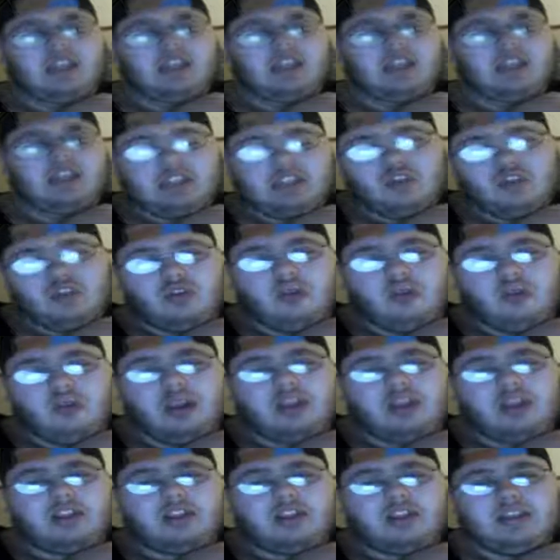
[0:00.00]
away on this
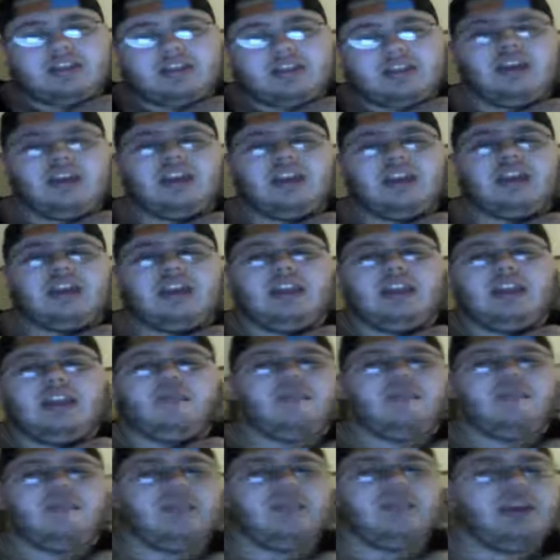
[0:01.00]
thing and then from there
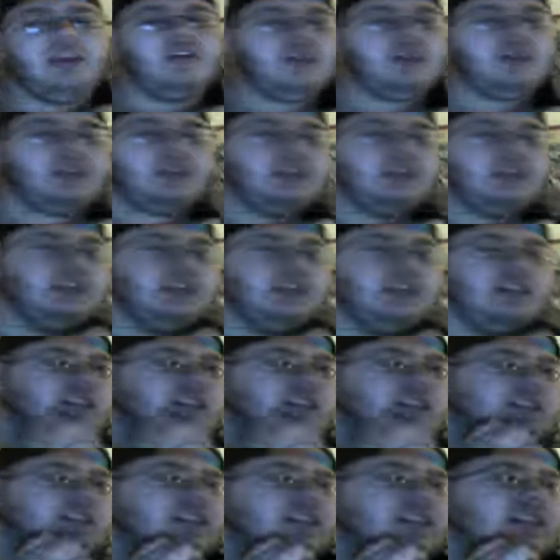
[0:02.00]
we can set
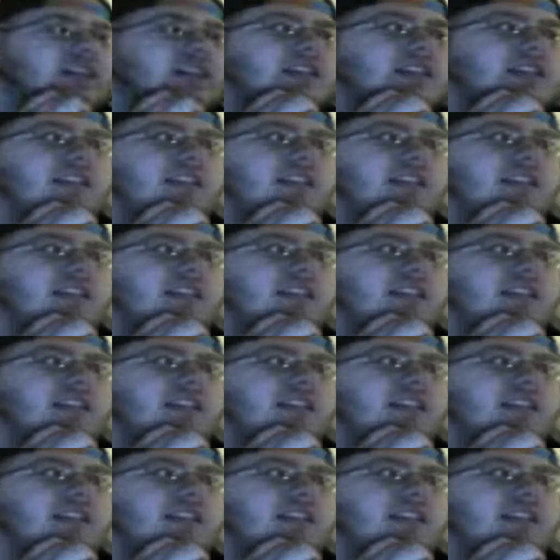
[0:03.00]
up sticky